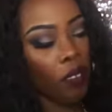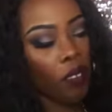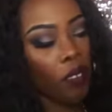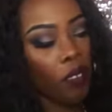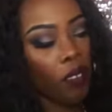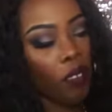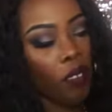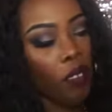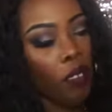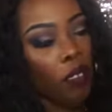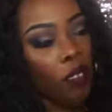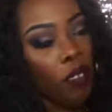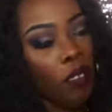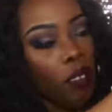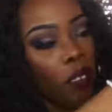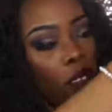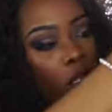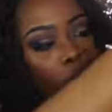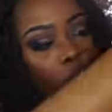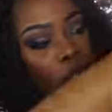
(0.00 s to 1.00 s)

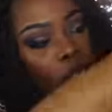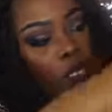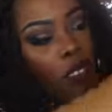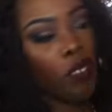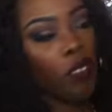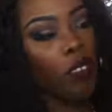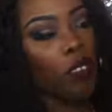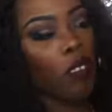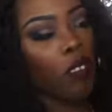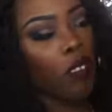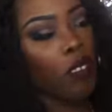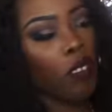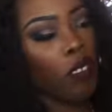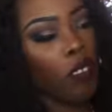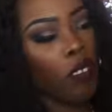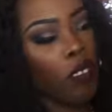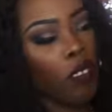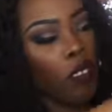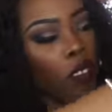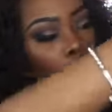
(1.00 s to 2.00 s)
Nothing is said.